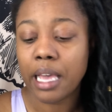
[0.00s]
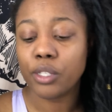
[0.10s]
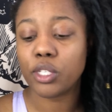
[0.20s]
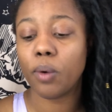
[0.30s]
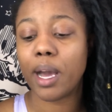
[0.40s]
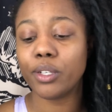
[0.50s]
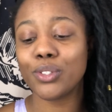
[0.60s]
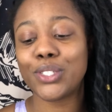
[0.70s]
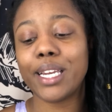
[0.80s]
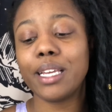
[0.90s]
So
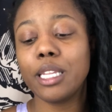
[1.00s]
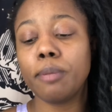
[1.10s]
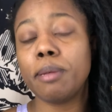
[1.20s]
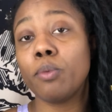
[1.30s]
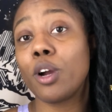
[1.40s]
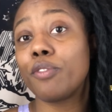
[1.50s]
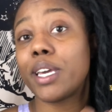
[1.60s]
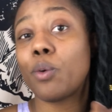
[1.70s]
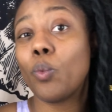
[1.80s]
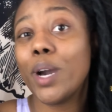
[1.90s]
understanding a little bit more of
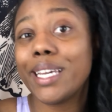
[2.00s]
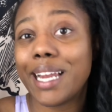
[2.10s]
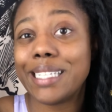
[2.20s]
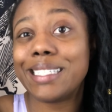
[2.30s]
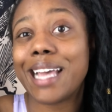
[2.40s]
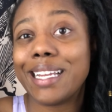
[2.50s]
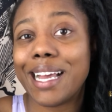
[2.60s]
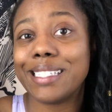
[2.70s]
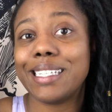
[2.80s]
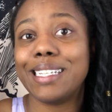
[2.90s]
like what can I set
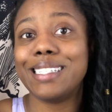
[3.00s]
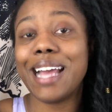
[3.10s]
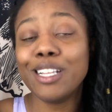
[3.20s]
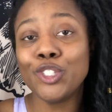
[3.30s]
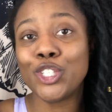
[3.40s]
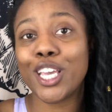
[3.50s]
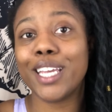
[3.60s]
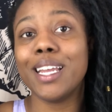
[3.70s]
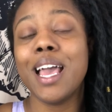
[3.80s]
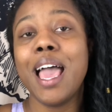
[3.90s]
as an
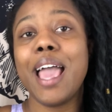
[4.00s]
intention